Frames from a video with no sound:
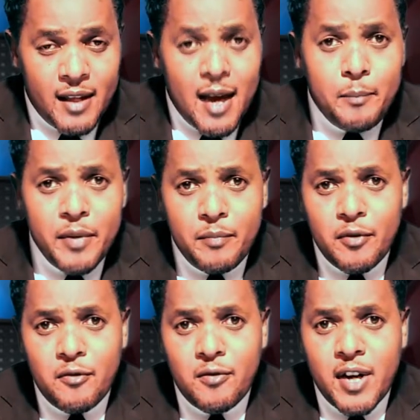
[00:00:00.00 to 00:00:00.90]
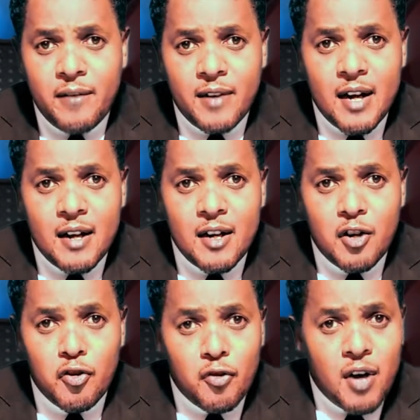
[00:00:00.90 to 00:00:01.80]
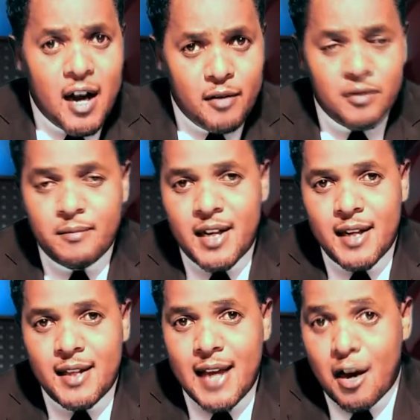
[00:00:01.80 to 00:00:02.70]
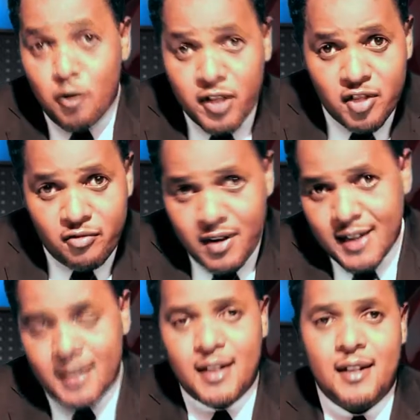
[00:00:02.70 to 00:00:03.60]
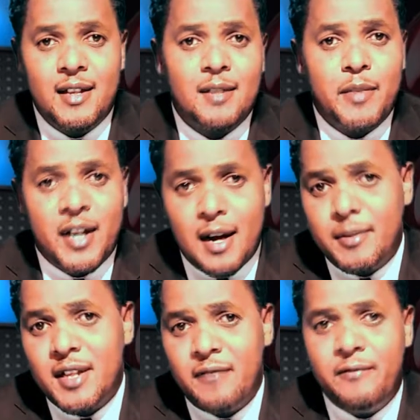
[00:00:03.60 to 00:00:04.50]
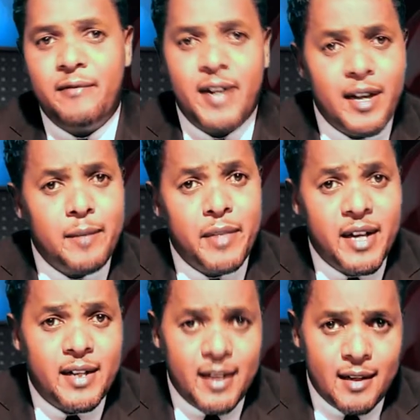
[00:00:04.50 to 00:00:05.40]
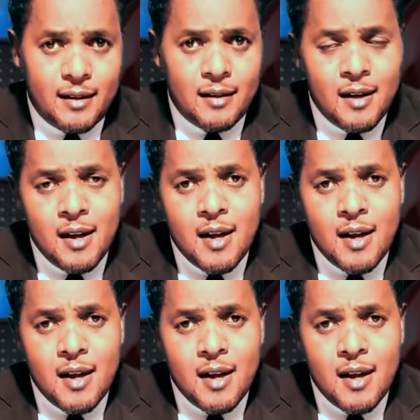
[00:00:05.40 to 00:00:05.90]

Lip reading: There are people who never know how to manage their own stress, and this becomes a very big deal.